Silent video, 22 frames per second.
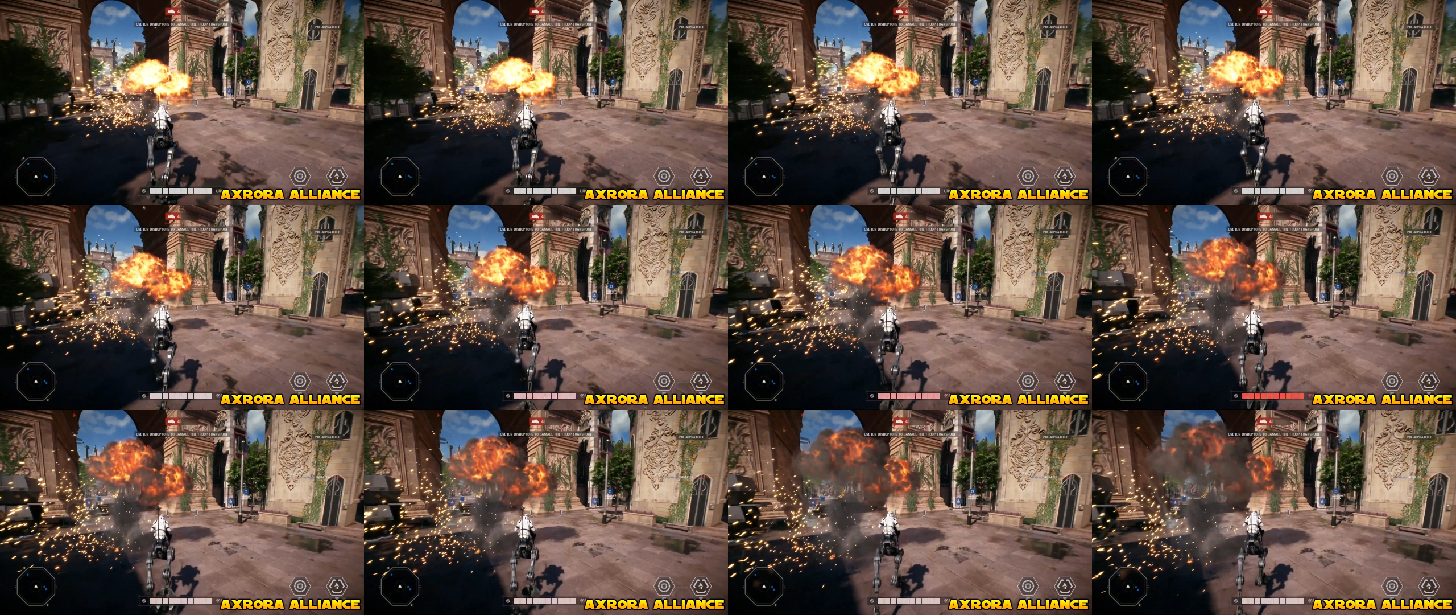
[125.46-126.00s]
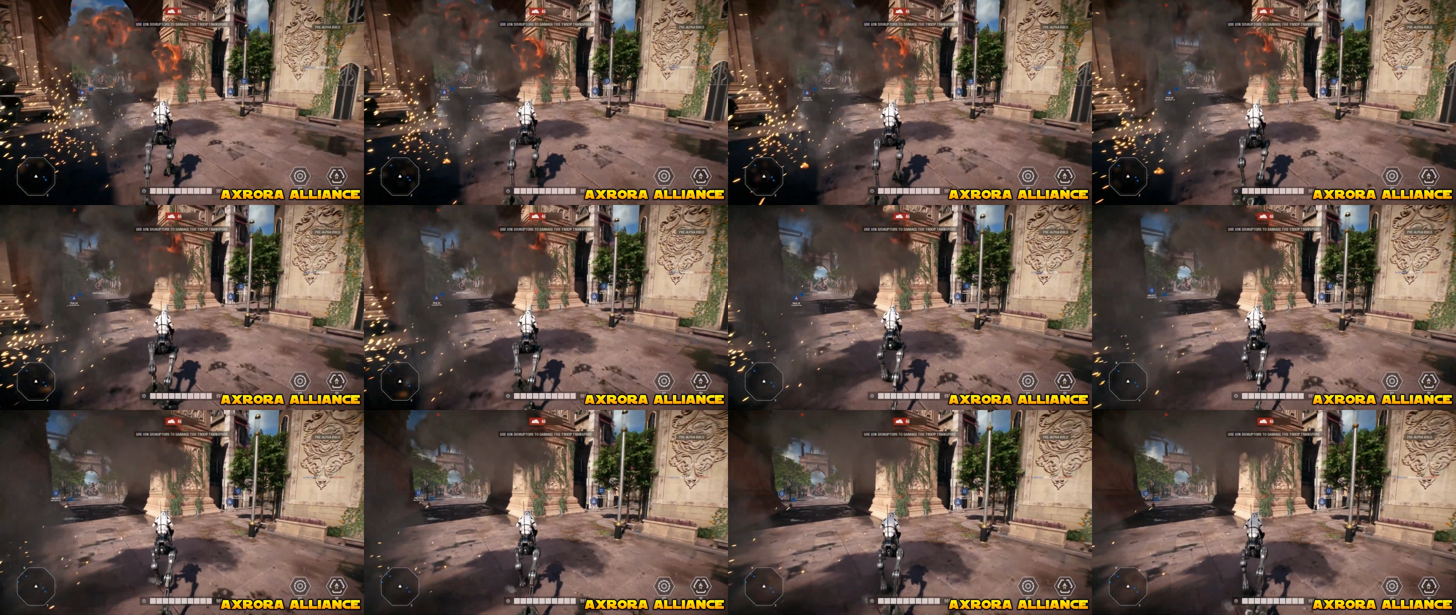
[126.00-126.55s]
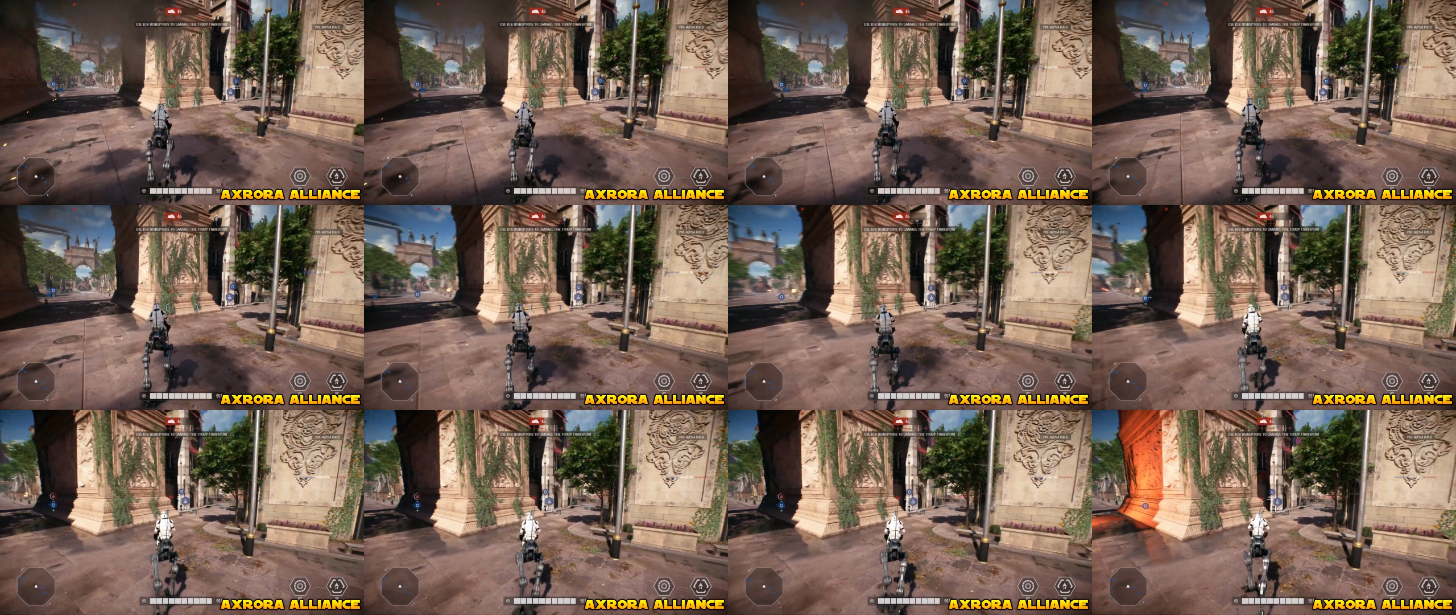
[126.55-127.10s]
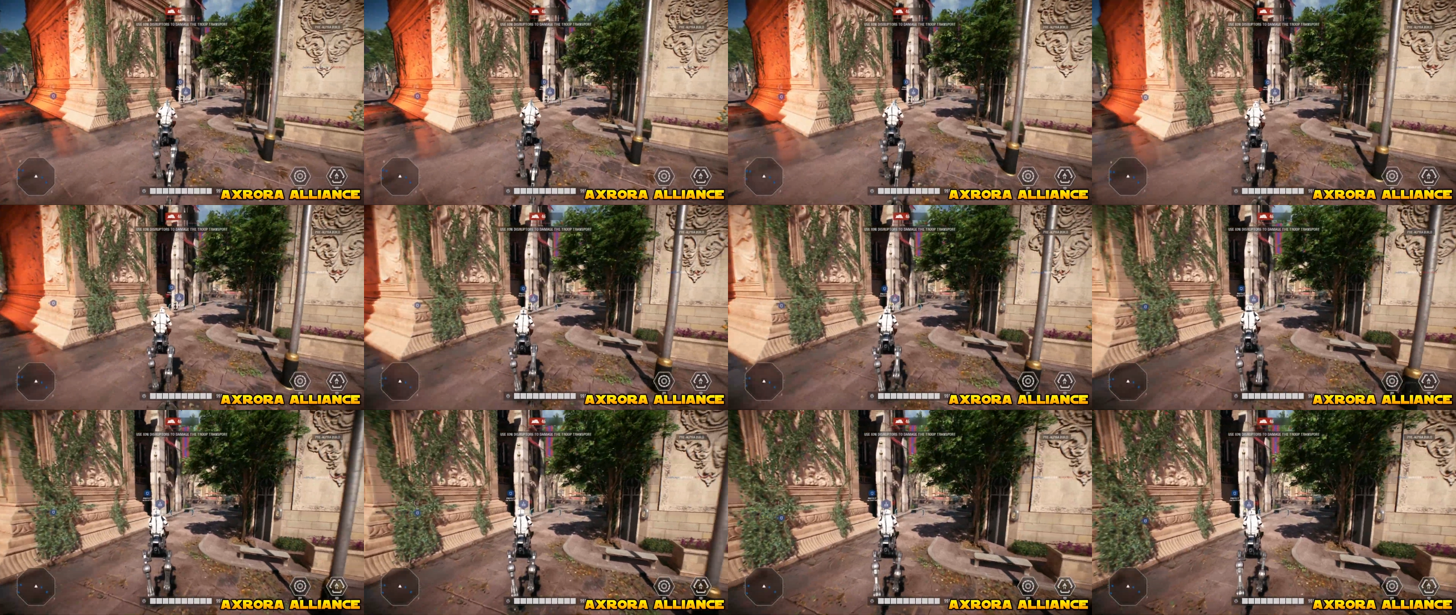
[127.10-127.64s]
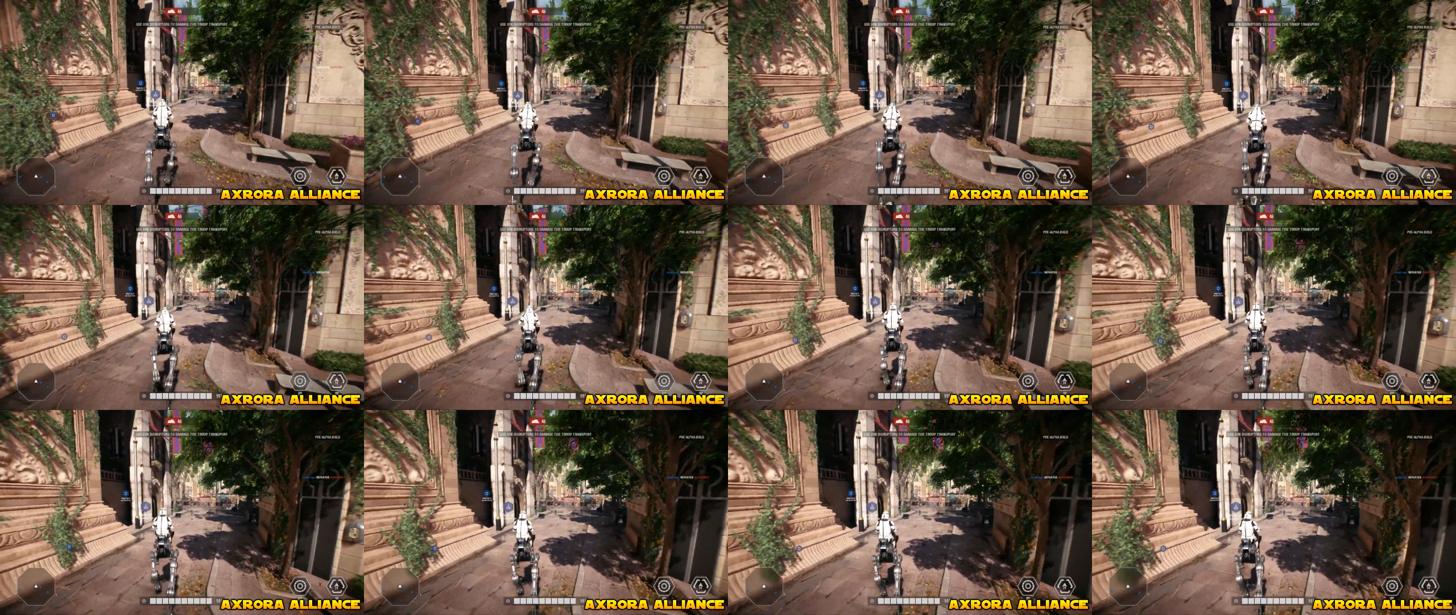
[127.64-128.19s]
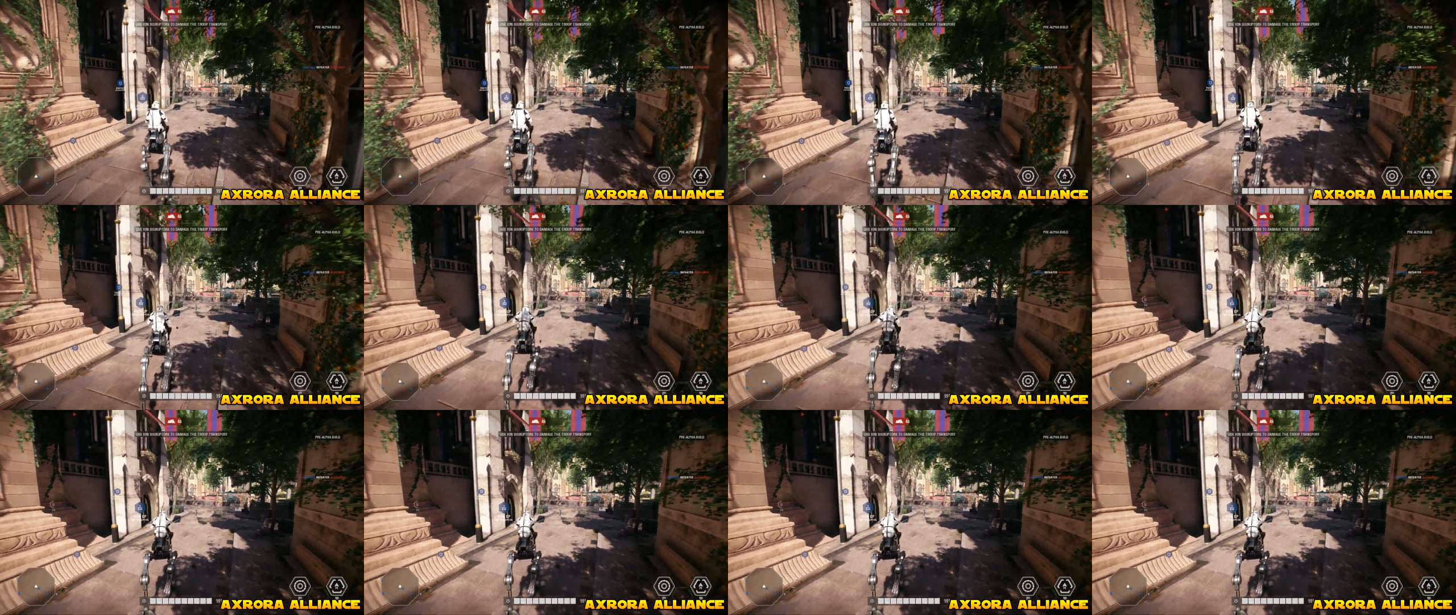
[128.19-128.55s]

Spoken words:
No face is visible, so there are no lips to read.